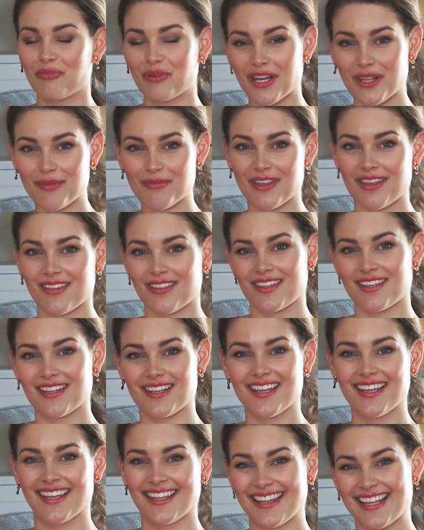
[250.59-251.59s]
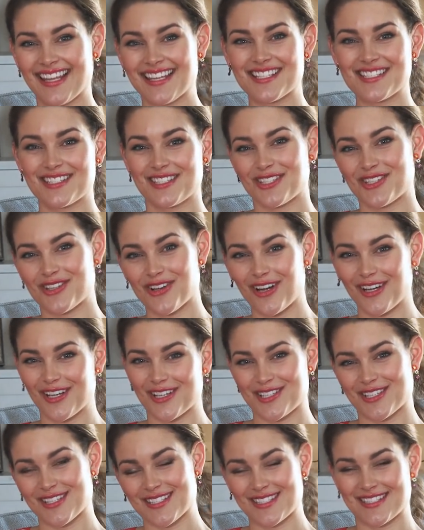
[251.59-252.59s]
bring me the
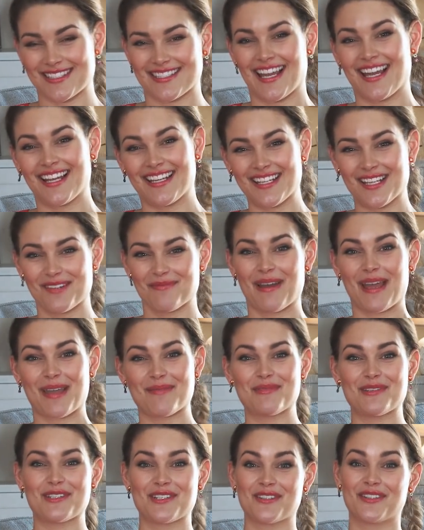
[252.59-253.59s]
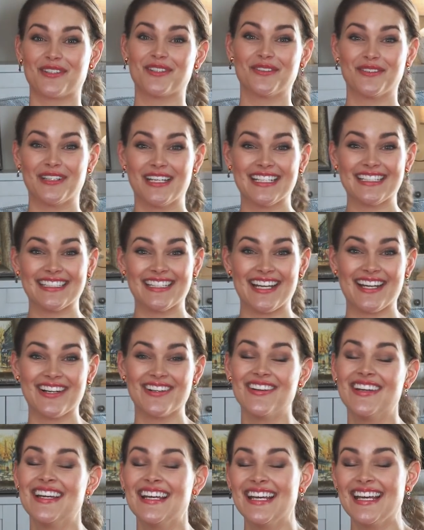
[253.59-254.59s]
anesthesiologist, I need my epidural right
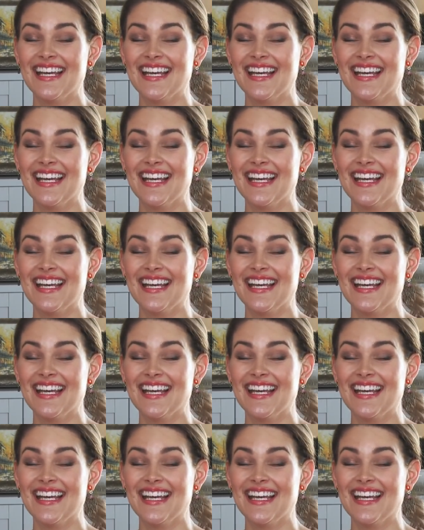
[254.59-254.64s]
now.